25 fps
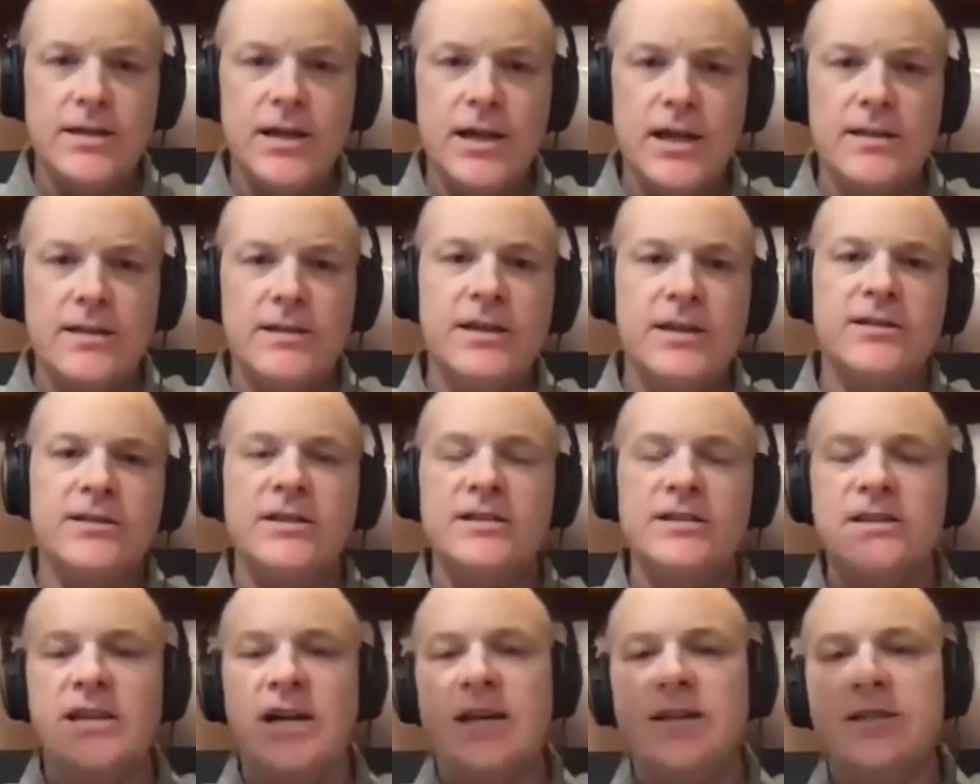and then
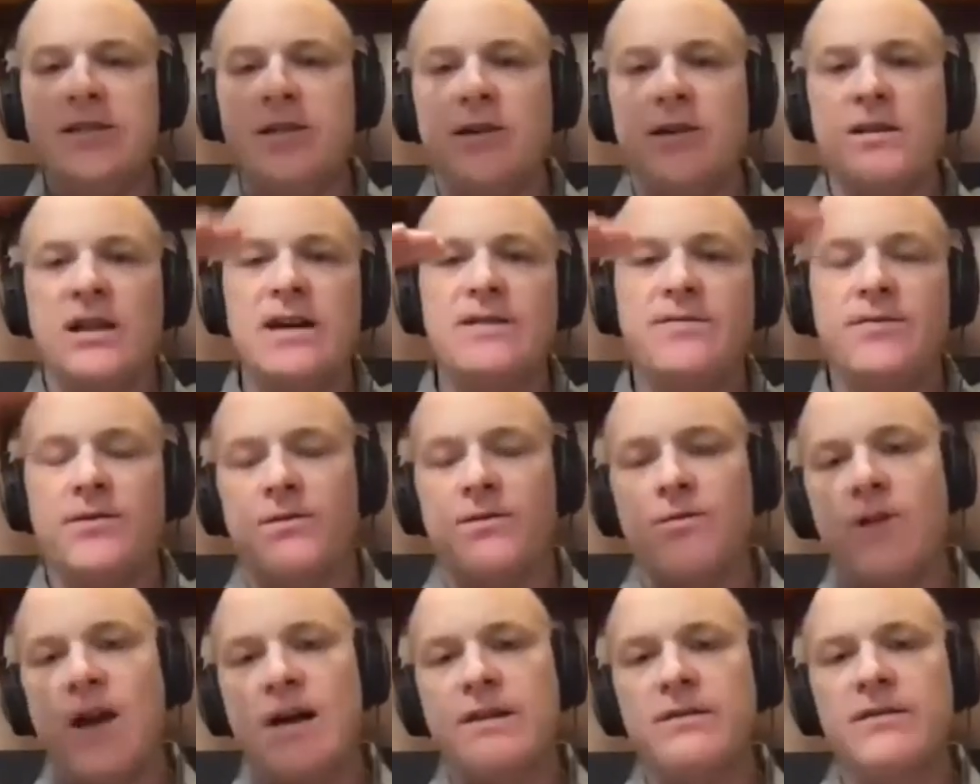designing your life
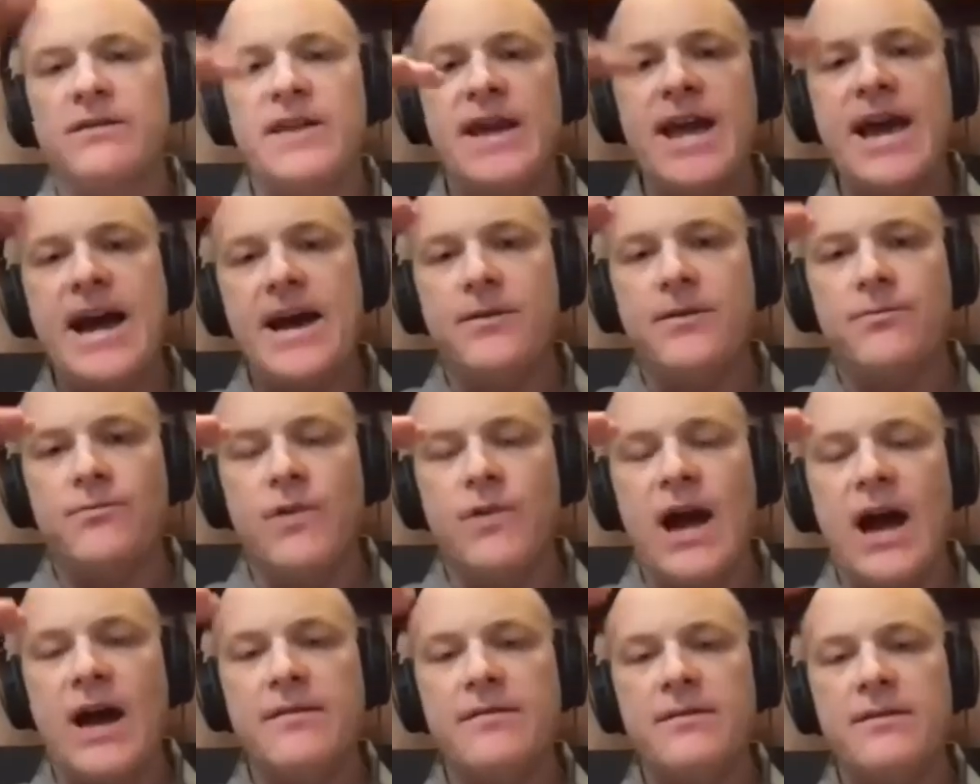around that,
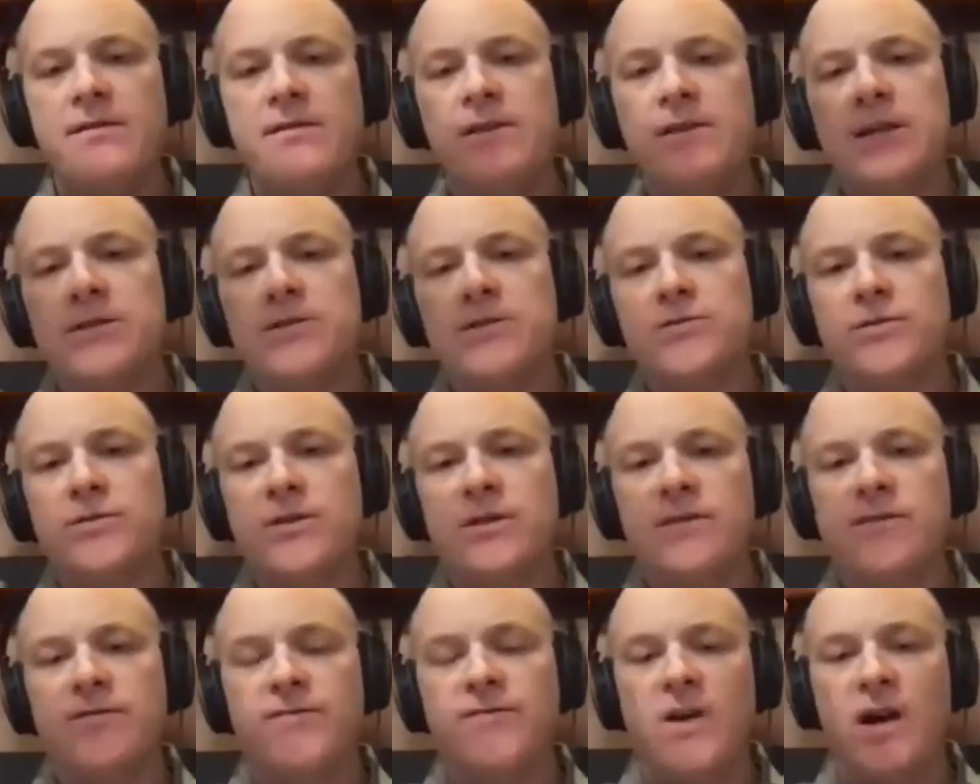rather than
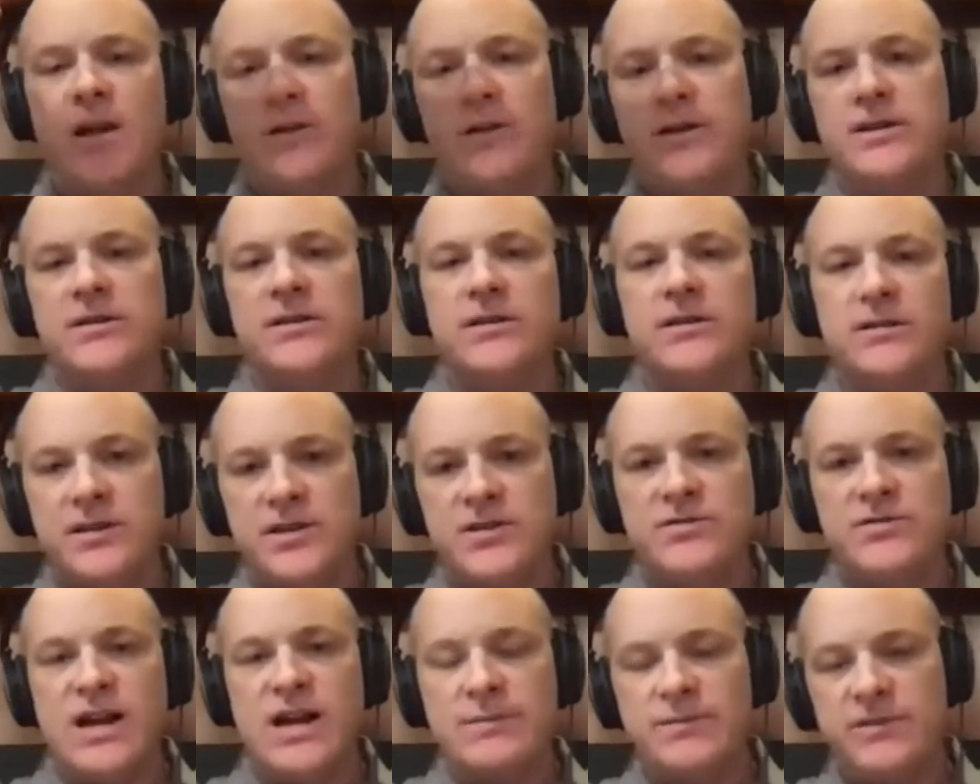sort of falling into
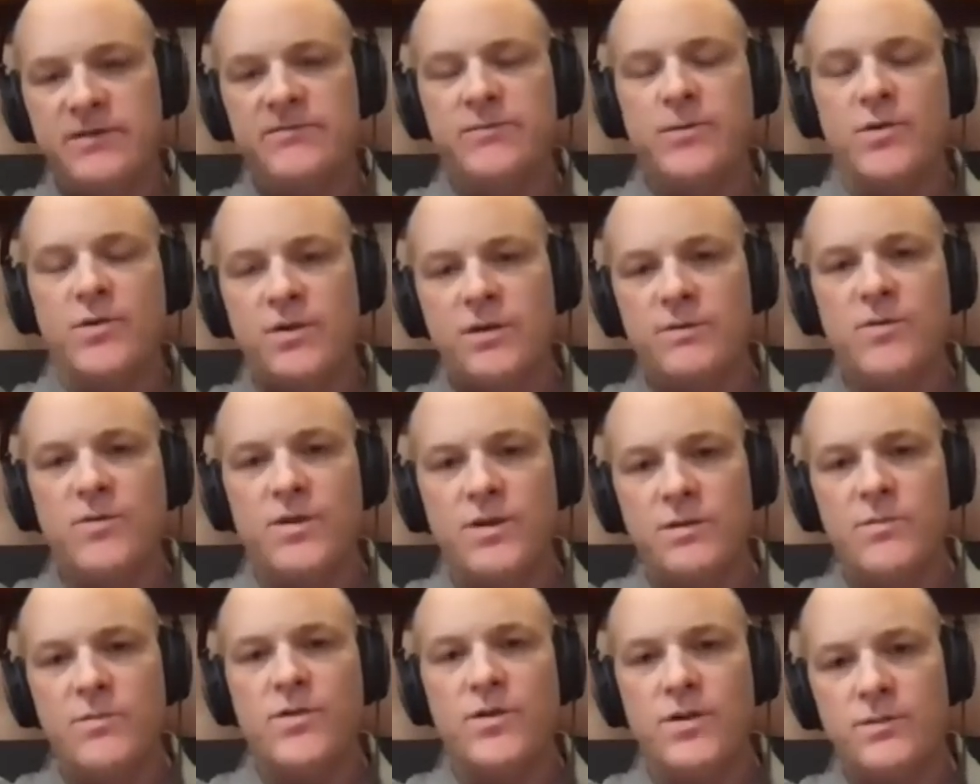this trap of more and
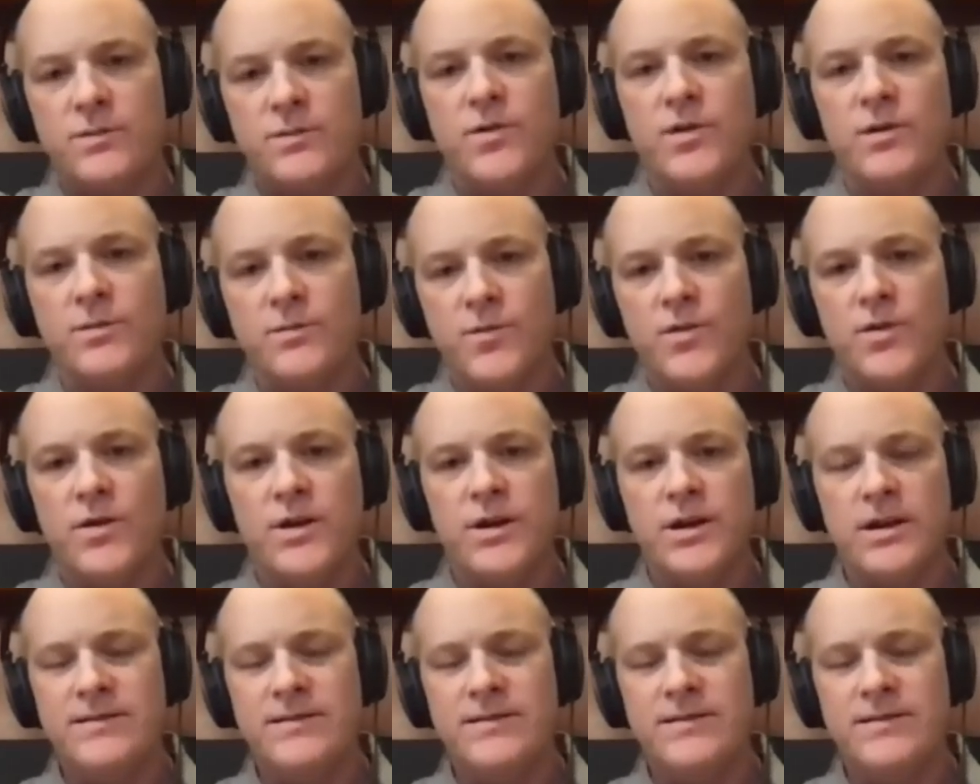more and more and more and more.